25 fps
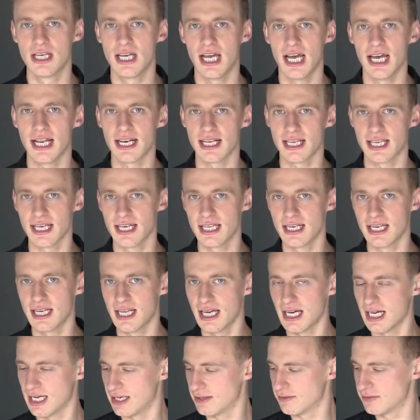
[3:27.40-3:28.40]
and again
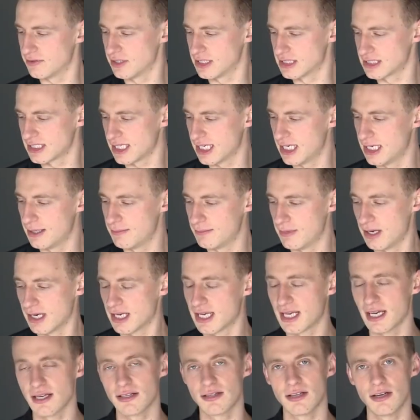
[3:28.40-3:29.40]
have the same
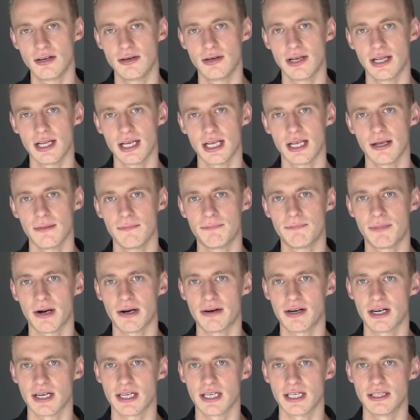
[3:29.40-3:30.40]
cathodic
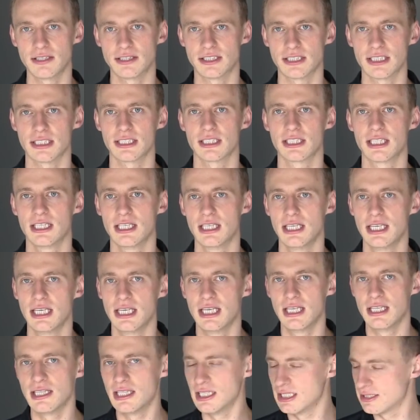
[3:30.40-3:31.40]
barrier coating.
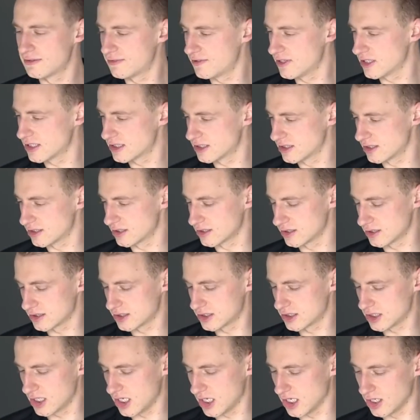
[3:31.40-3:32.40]
These
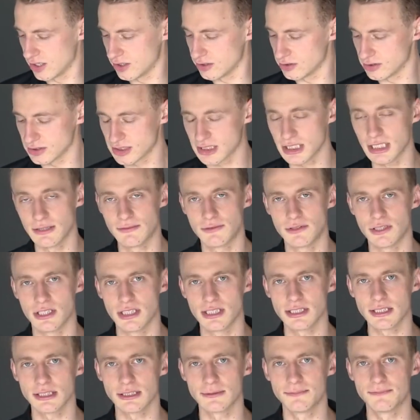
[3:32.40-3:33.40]
fixings are not
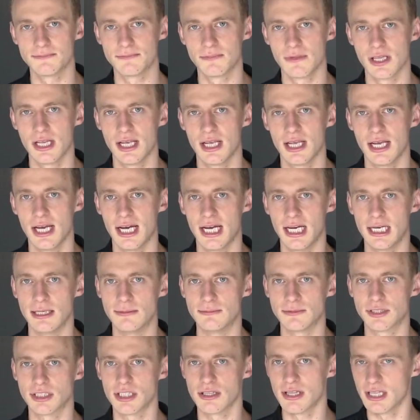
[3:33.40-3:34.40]
self-drillers,
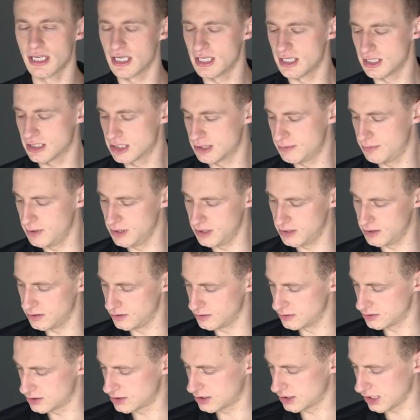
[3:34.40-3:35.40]
so they're to be
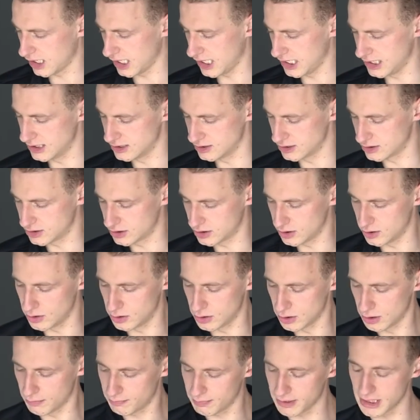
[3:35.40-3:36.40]
used
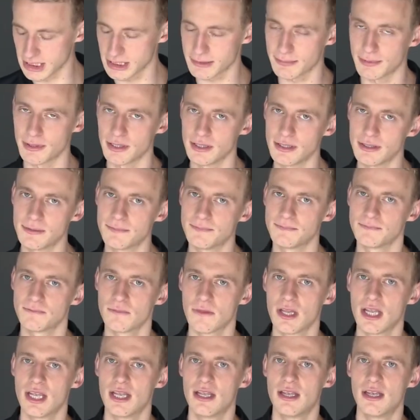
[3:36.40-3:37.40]
into Plas-Pro,
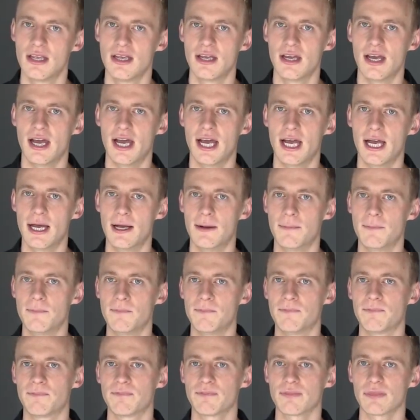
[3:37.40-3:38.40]

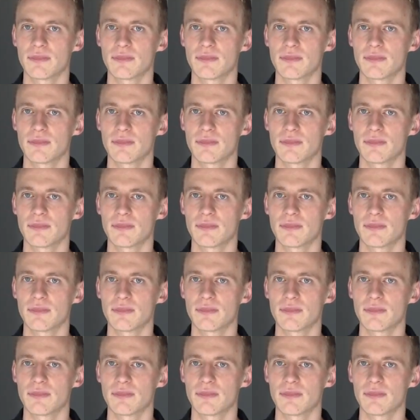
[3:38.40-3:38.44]
and